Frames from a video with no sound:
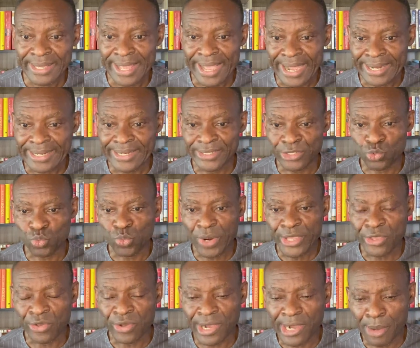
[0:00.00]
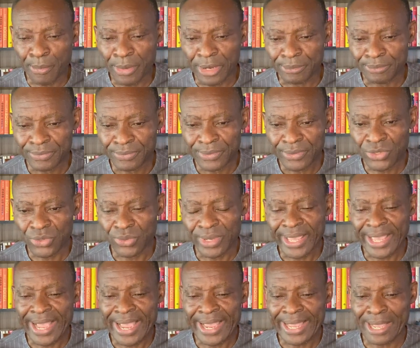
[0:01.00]
And this is where you come in. So
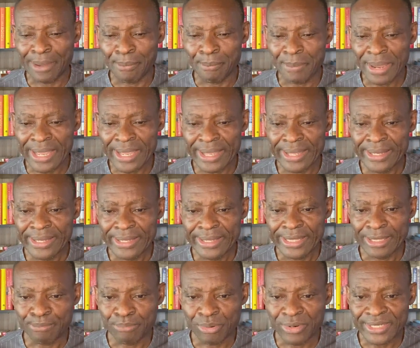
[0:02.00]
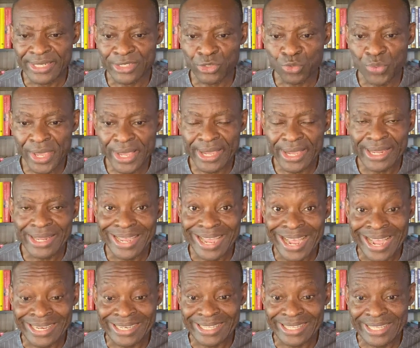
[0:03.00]
AI can make the process quicker
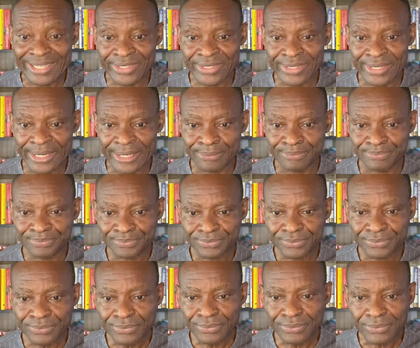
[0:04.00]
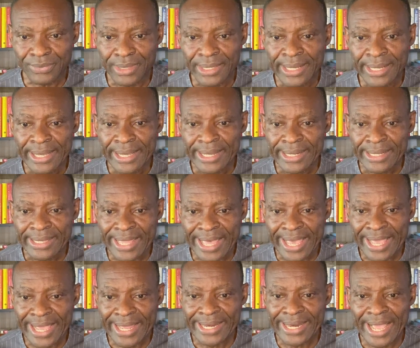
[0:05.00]
and easier.
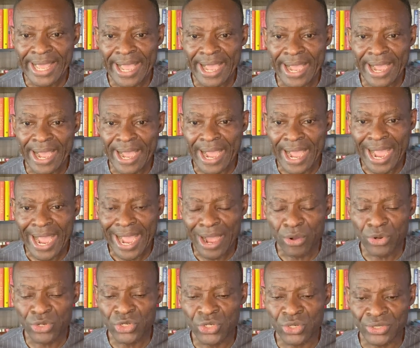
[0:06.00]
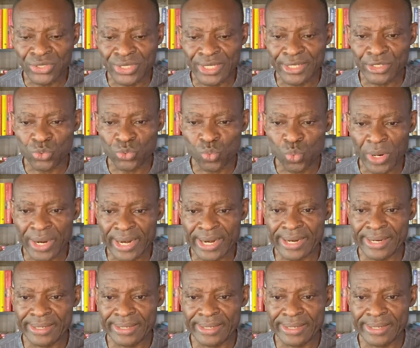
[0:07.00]
Then, how does this work?